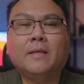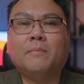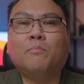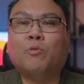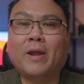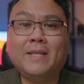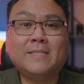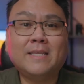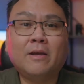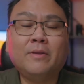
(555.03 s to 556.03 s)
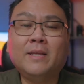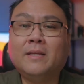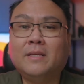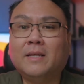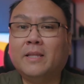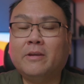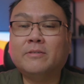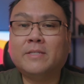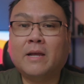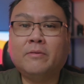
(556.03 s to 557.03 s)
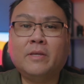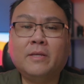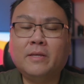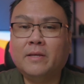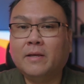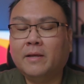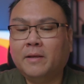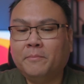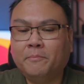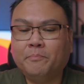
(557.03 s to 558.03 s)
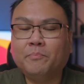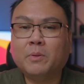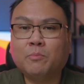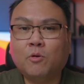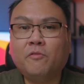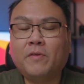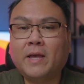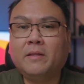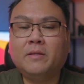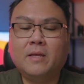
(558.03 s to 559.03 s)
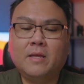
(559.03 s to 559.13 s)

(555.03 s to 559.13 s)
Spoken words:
bright sounding, clear sounding profile.